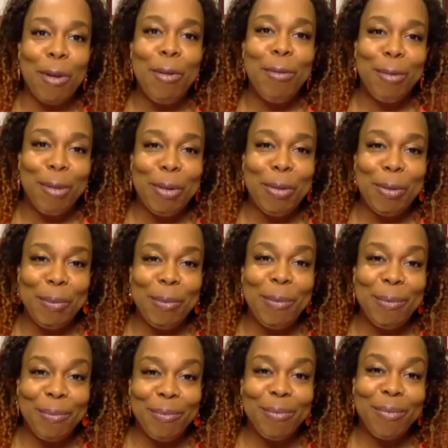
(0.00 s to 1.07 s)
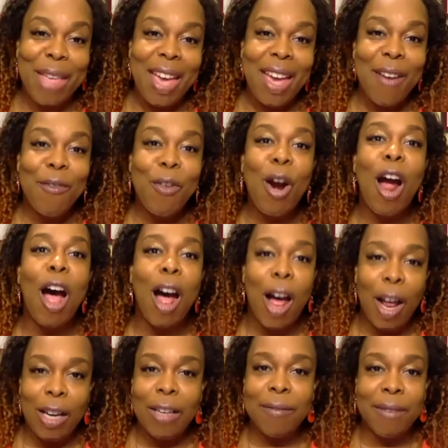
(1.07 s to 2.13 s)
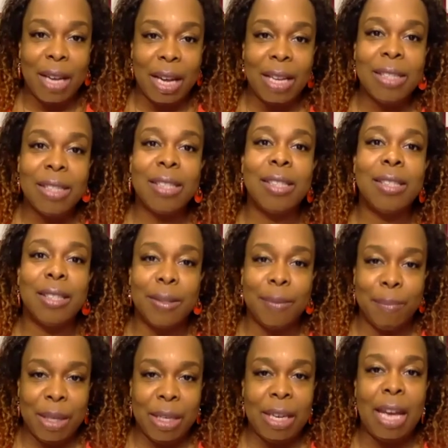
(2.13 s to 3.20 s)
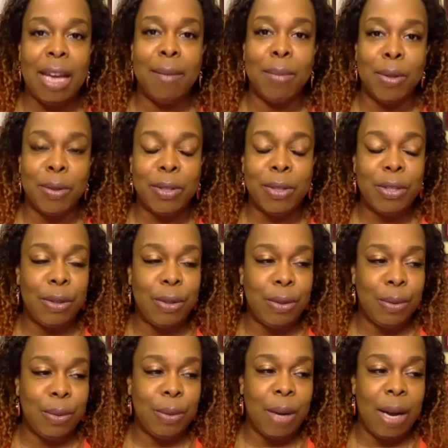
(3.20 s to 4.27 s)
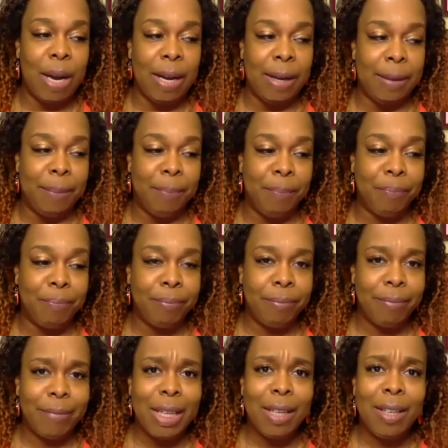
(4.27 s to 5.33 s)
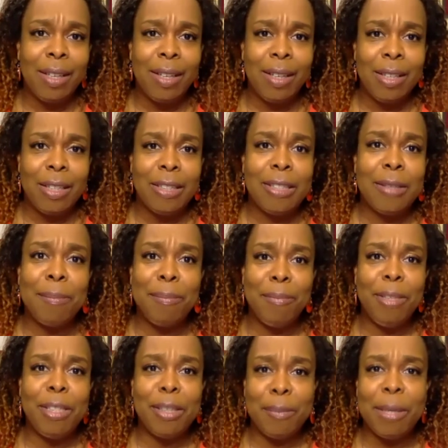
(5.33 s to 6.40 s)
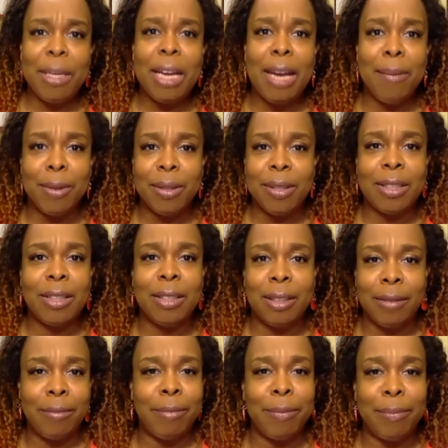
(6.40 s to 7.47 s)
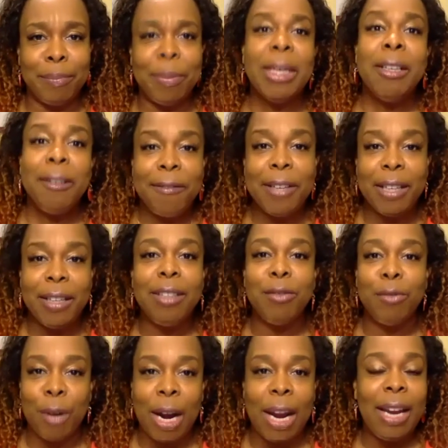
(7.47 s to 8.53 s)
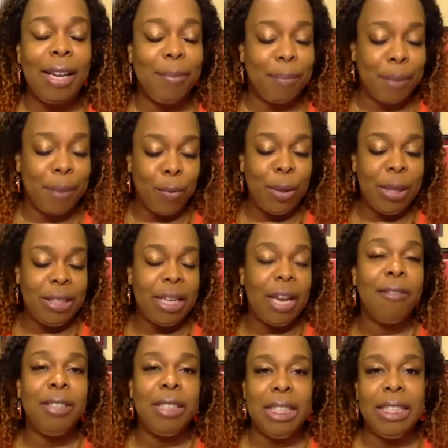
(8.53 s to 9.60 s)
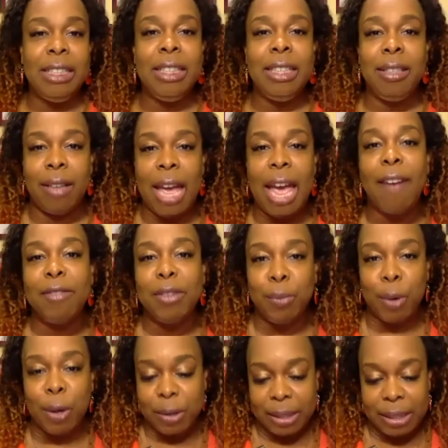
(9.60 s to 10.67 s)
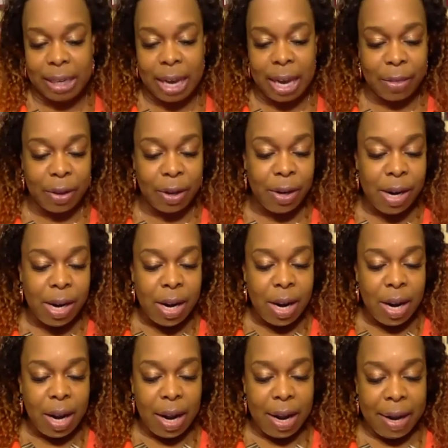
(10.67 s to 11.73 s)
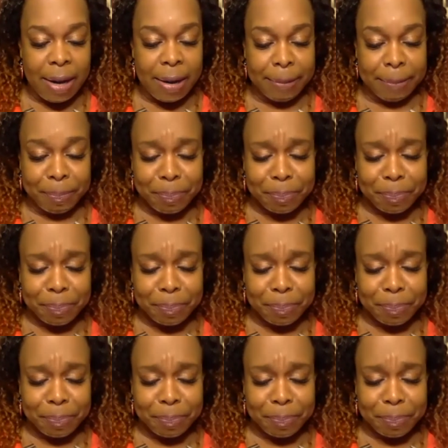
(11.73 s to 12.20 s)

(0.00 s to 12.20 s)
room for all of us to be able to um to to be able to benefit, Absolutely. right? But we definitely have to work together. Um